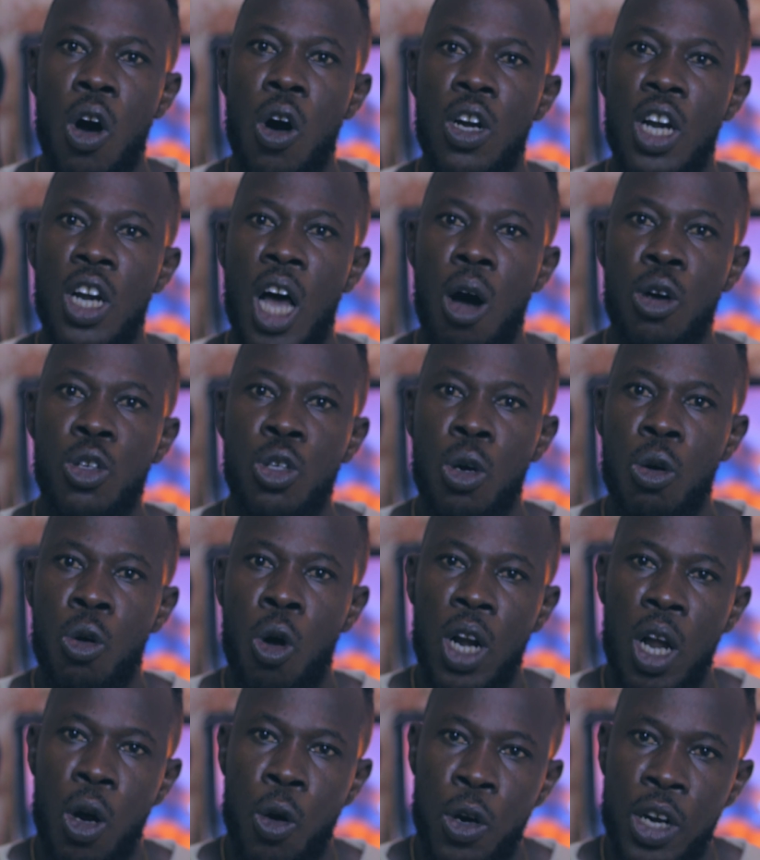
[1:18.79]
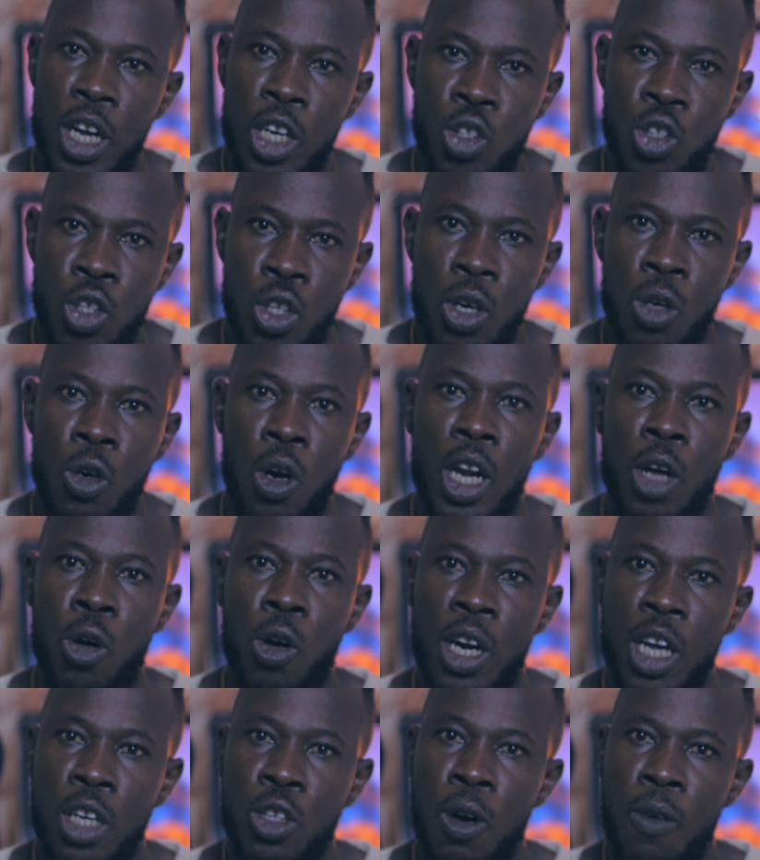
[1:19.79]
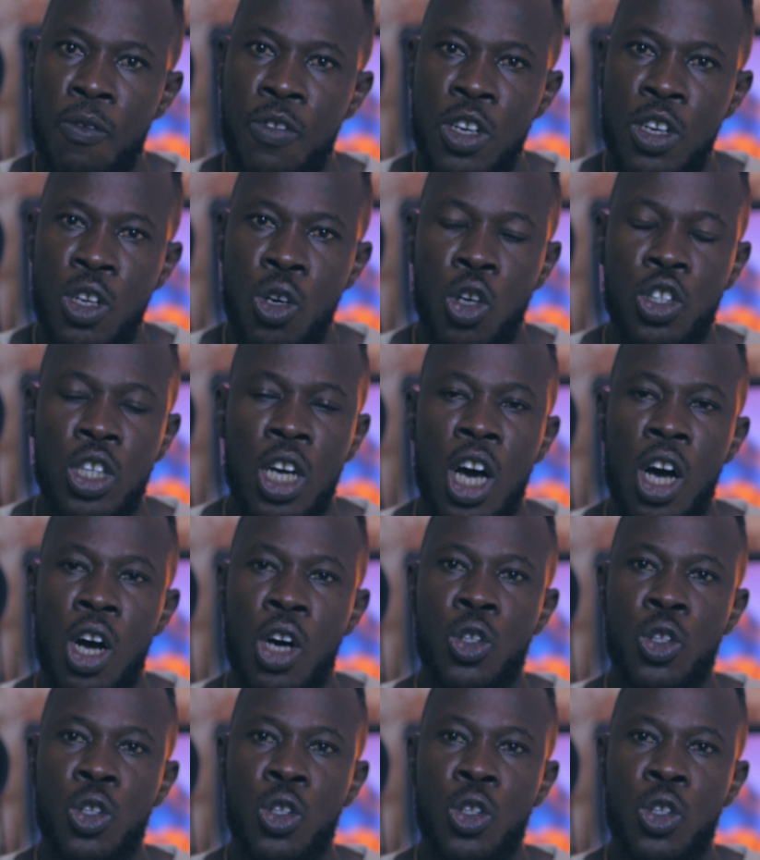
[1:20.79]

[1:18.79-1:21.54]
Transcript: on how to color collect, color collect your videos.